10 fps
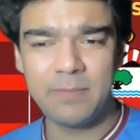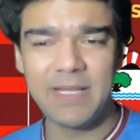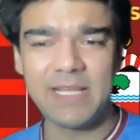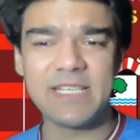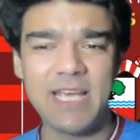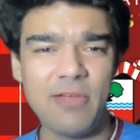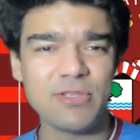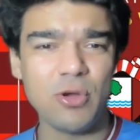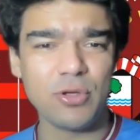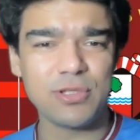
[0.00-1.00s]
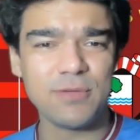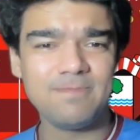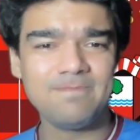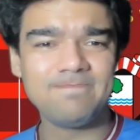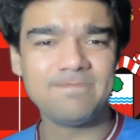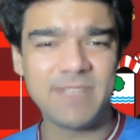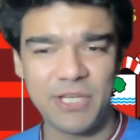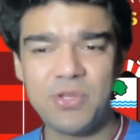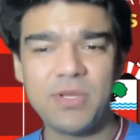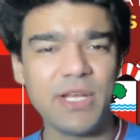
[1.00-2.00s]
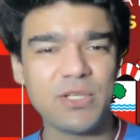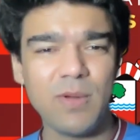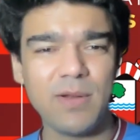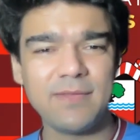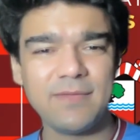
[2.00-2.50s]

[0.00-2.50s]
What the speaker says: but let's see how this goes. Catch you in the next one.